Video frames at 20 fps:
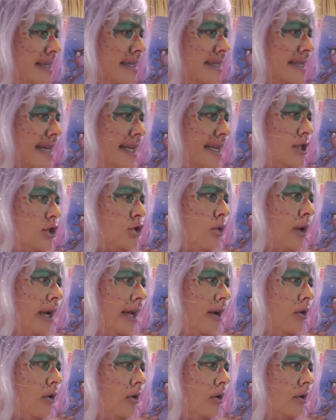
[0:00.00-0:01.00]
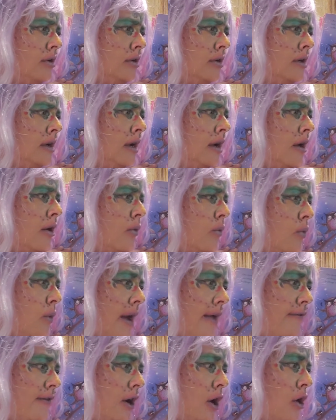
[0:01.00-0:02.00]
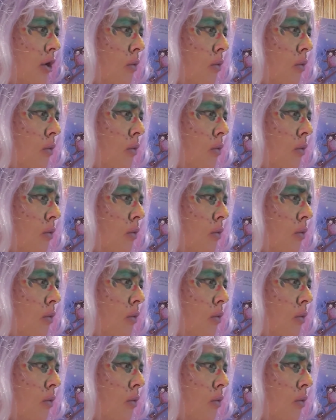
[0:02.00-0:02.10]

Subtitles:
said Twinkle, waving her